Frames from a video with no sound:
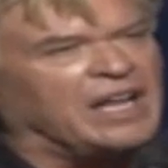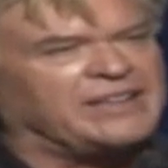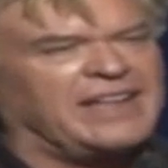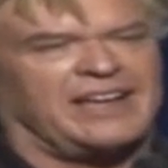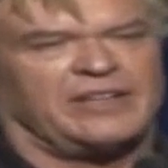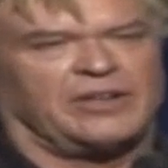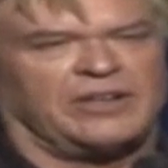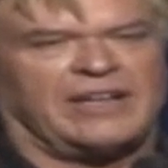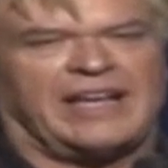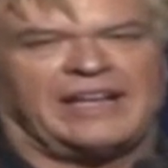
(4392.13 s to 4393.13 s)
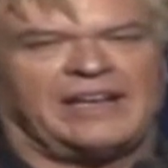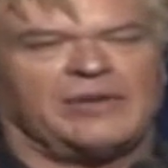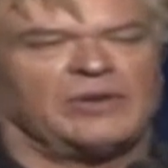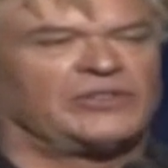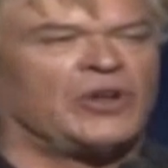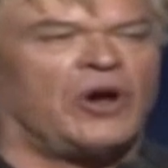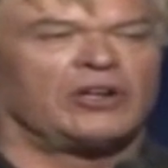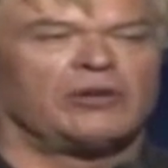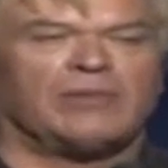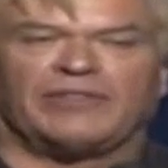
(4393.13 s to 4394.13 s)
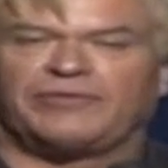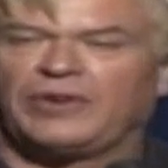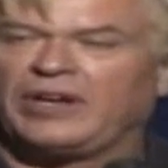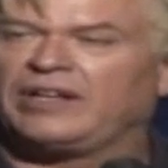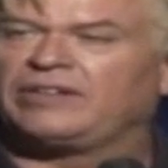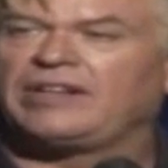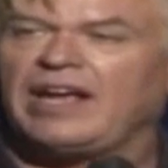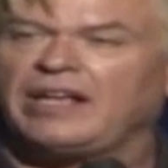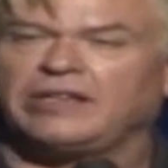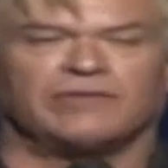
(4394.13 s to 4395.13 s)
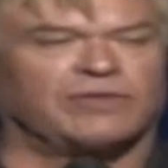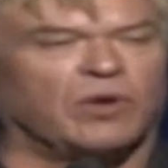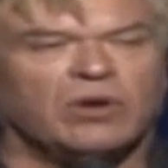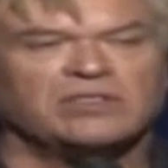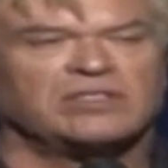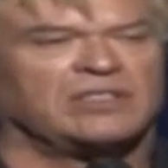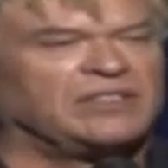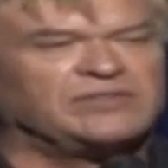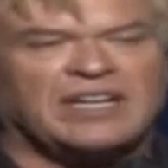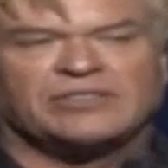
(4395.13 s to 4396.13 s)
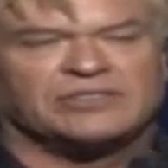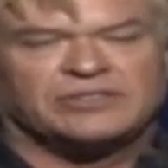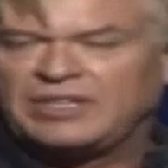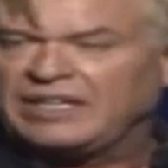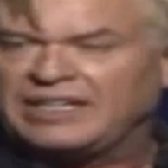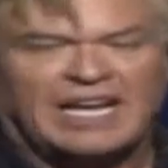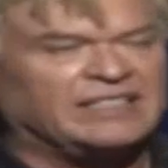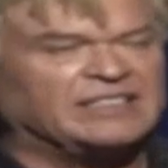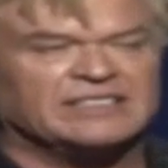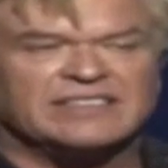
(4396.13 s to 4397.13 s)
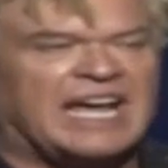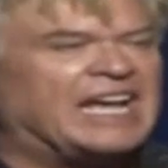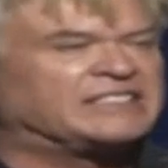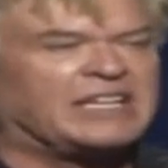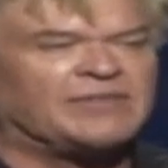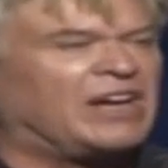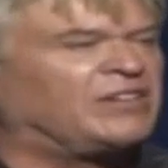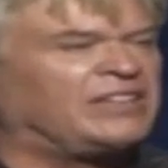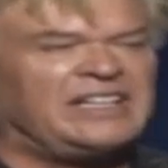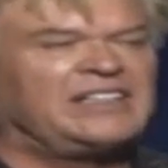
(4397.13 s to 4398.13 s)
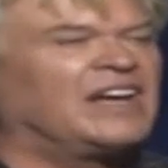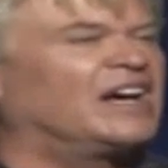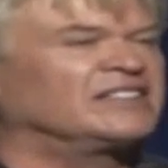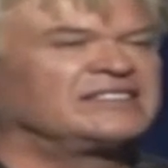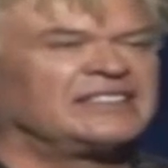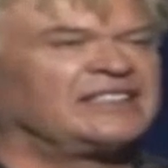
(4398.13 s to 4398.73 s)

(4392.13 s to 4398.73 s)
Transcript: that good at it. And I was talking to my friend, Ted, the florist that lived down the street, and I just asked him how he does it.